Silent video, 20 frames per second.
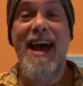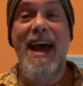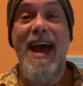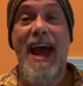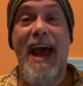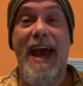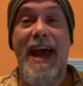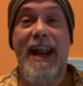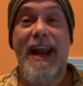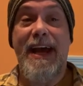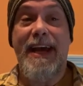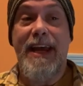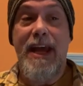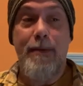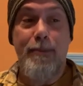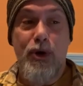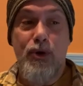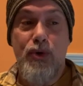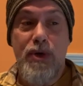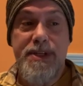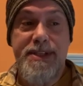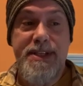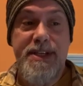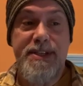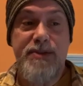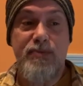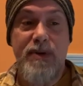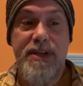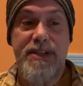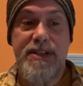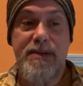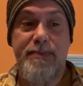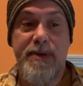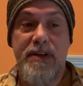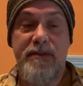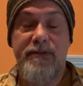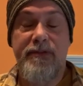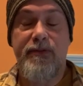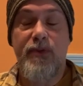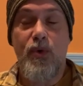And I came across this
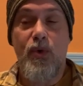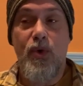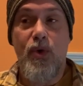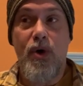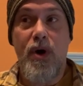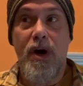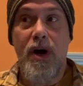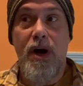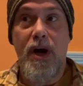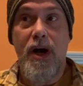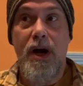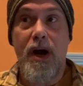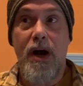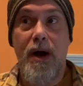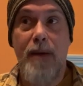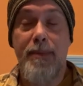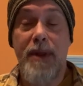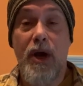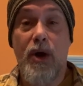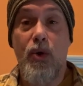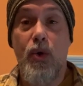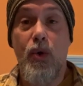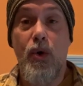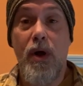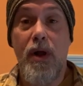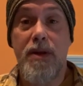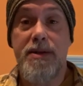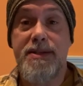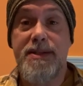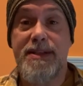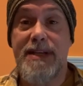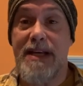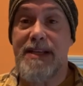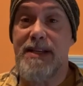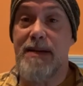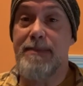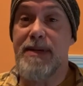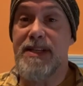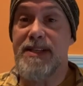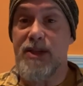recipe for, they're called
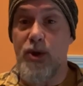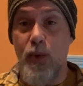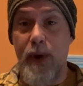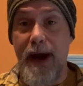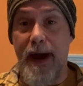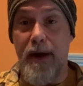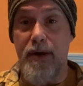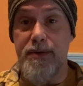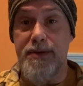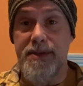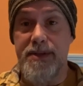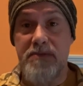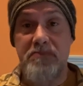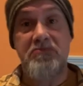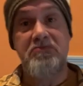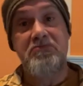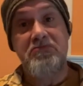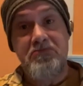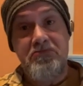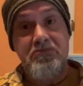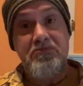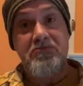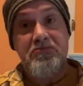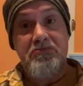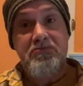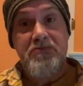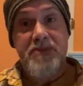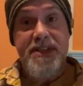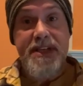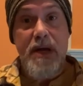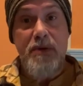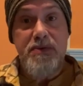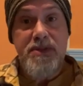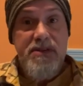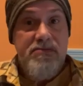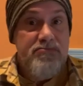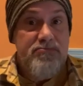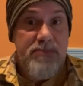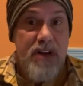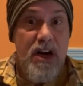Sesame Squares. Sounds,
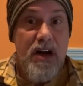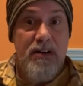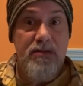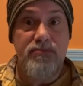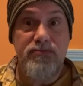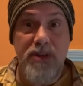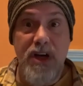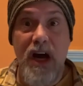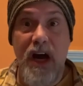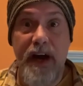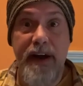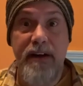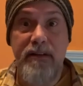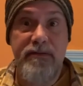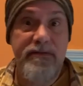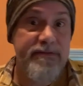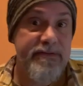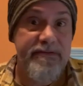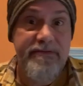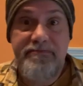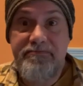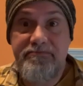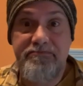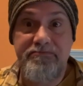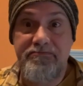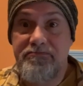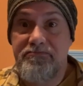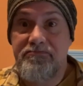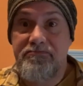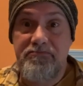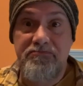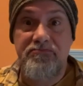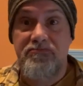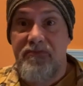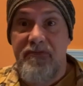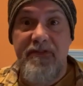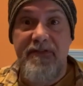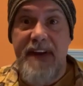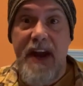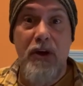kind of
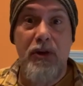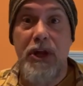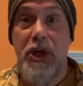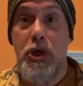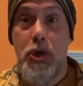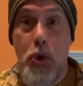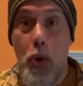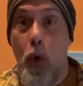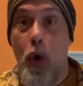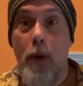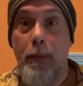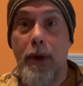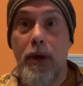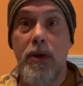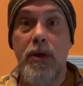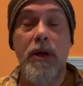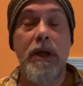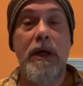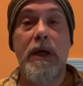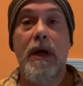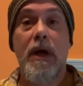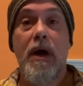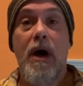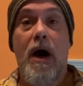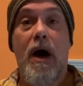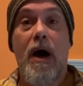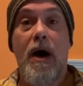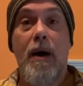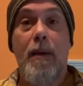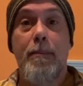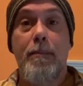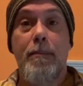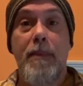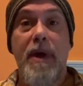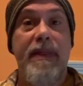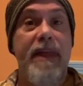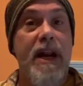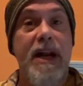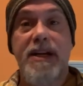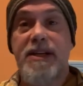fairly normal.
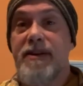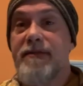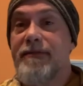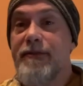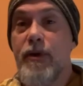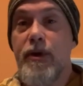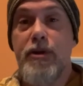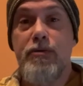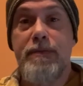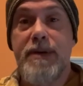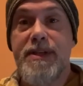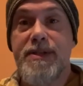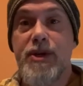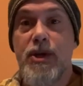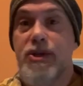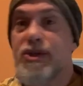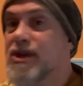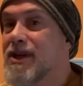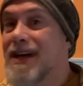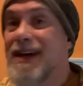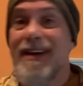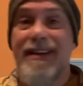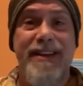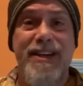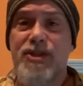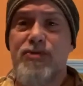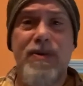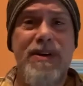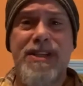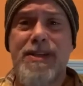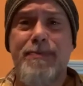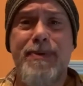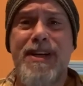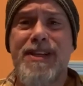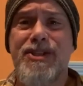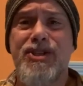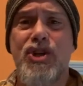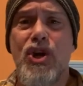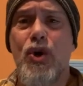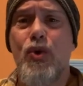And then I did further research. This recipe
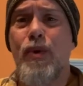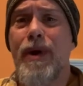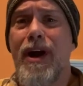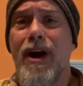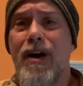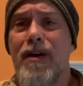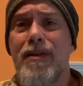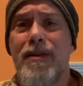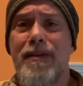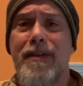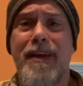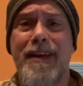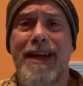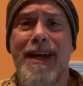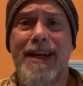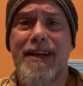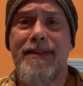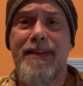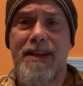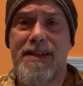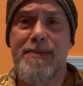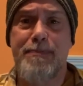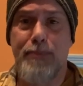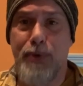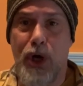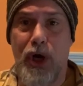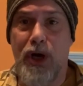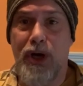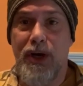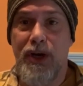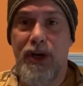is nowhere other than in this book.